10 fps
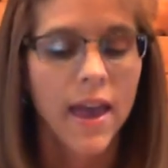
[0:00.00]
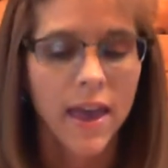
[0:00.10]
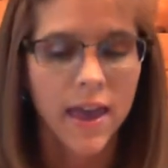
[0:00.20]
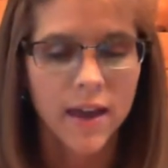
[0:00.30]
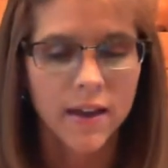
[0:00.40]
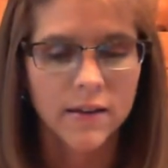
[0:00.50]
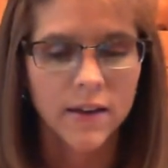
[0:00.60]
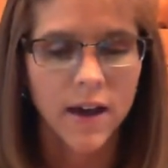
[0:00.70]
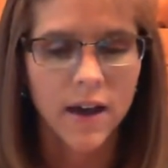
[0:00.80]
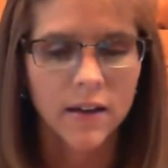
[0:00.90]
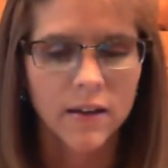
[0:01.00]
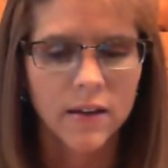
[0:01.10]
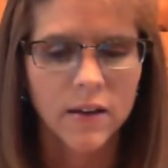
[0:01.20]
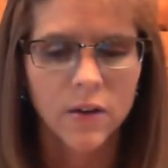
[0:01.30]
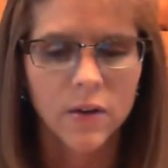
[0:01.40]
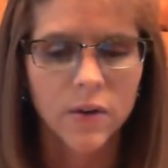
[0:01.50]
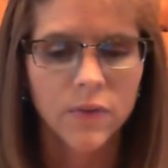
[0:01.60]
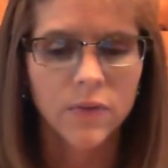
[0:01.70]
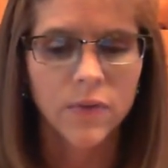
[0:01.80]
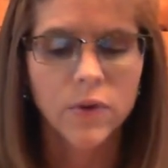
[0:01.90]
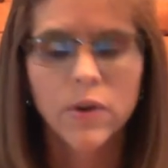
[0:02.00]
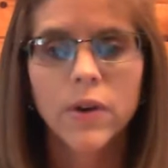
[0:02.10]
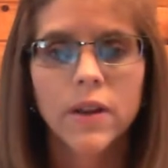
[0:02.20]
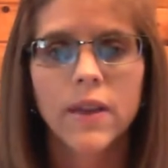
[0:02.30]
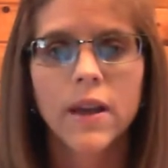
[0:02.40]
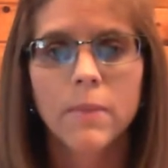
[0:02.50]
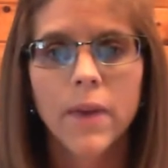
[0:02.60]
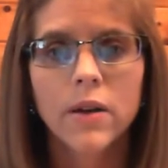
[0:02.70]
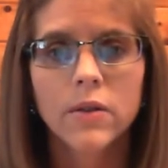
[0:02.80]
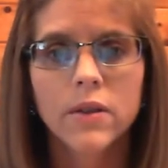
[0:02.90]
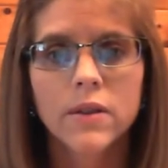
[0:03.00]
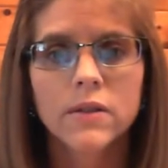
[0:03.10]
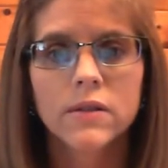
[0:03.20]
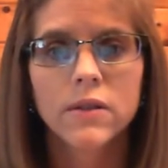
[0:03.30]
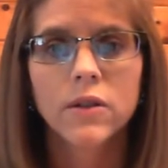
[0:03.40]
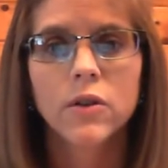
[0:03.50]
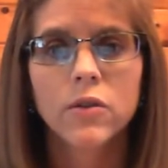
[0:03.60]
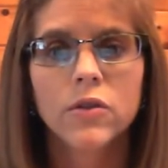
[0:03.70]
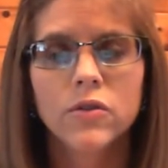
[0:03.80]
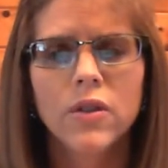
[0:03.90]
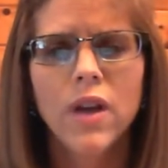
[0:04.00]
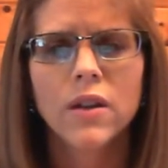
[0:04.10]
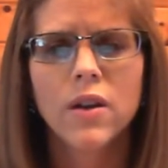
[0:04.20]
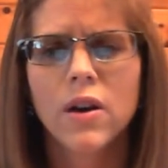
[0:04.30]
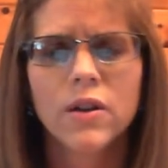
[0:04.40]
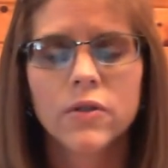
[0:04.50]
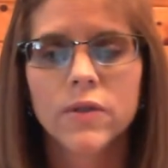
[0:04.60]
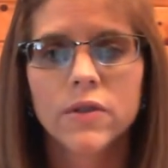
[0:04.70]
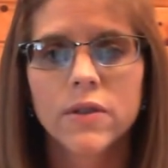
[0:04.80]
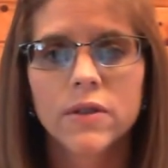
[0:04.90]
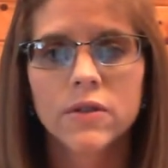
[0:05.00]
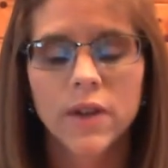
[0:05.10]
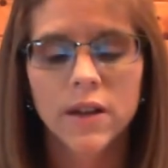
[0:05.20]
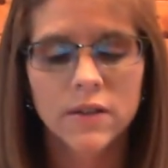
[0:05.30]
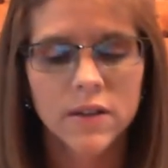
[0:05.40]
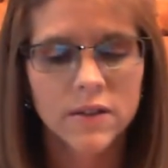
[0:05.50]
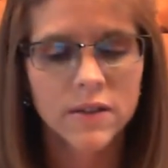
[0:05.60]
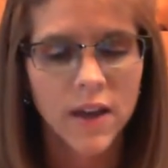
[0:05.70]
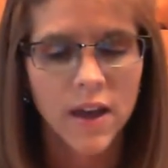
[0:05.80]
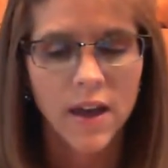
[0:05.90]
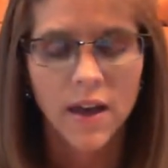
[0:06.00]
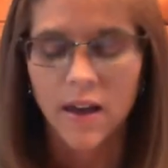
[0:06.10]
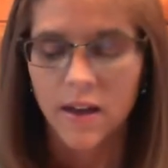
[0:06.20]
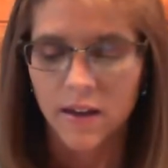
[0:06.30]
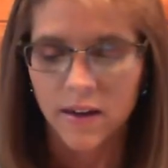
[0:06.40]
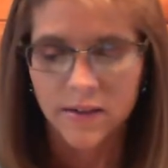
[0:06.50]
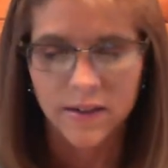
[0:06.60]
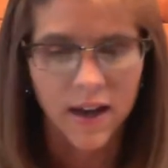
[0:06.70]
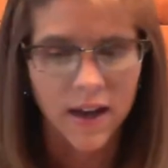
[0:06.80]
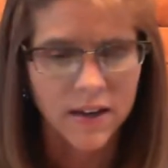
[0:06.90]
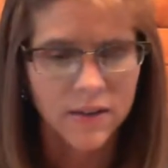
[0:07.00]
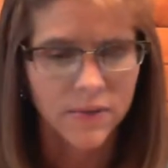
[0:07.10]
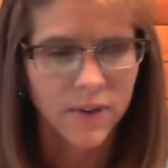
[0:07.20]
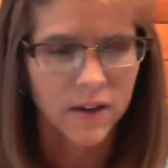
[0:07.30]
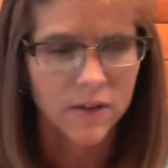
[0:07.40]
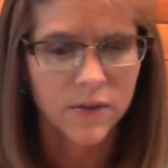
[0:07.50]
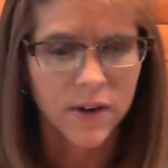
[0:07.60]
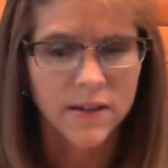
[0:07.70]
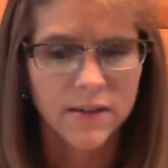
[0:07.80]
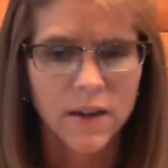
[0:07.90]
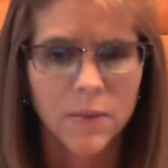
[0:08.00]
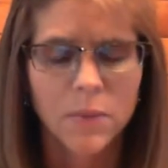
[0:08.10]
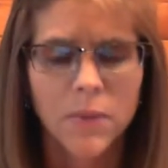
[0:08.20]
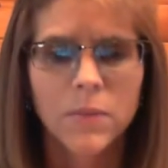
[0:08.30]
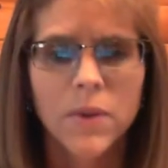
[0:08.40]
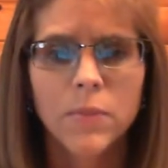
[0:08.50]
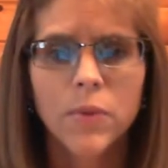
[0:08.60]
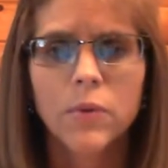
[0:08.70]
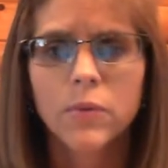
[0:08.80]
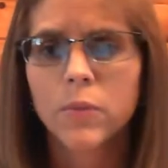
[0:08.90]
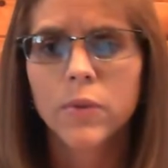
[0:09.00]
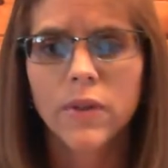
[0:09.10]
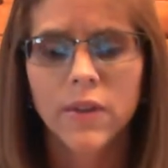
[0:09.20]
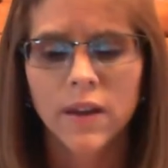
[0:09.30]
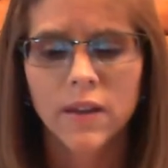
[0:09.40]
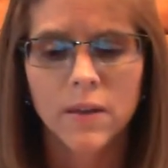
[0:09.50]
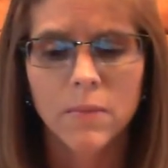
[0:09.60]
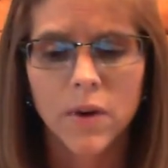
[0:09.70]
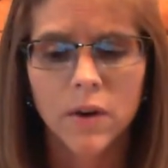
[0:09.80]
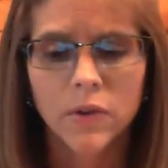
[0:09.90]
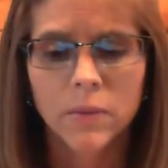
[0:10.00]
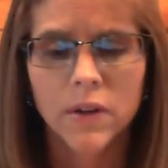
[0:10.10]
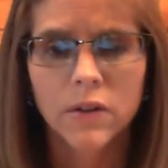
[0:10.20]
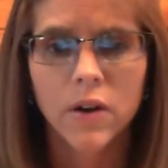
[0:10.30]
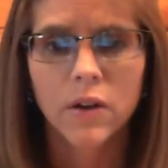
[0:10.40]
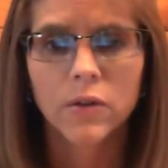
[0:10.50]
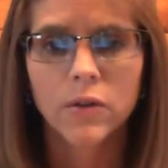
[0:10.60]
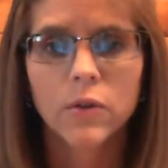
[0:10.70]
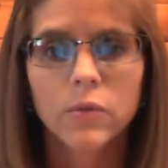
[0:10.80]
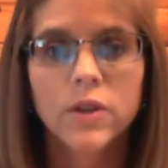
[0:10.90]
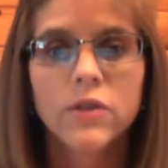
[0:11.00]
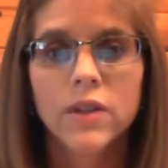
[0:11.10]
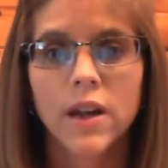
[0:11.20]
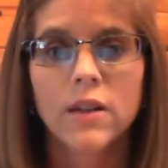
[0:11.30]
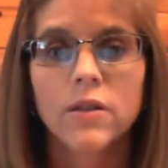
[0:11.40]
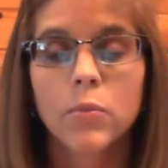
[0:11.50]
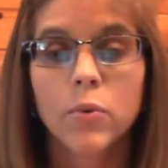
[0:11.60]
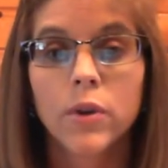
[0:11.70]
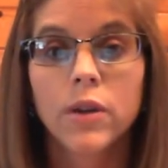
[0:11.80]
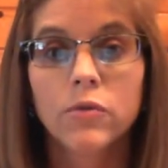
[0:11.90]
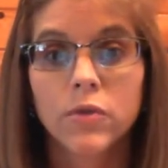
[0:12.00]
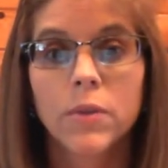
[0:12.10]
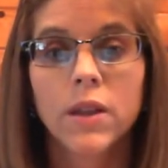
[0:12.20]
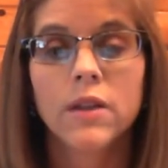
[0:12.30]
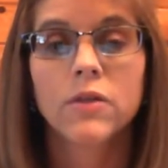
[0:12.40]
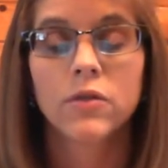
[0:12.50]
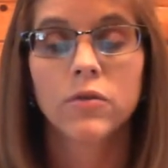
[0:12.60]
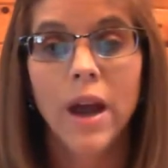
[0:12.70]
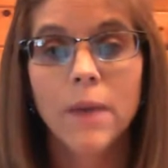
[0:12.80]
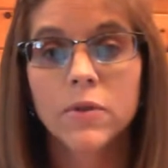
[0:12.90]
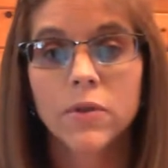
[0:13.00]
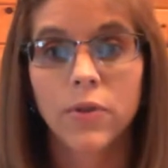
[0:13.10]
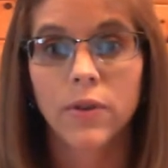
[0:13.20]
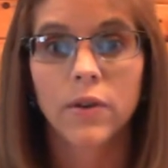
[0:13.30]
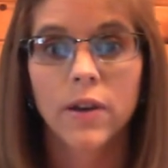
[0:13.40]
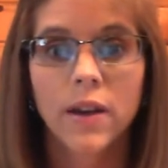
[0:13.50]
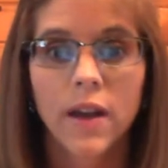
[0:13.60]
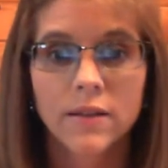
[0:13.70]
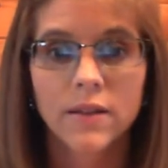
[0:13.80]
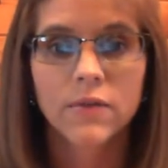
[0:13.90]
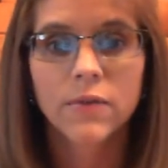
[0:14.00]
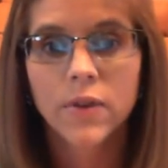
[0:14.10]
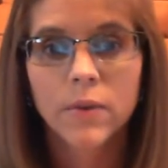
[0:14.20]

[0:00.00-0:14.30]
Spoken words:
And, you know, if you know anything about this, you know, there's a lot of controversy that surrounds it. It's kind of crazy. I mean, that people would think that Margaret McDonald originated the pre-tribulation rapture theory, as if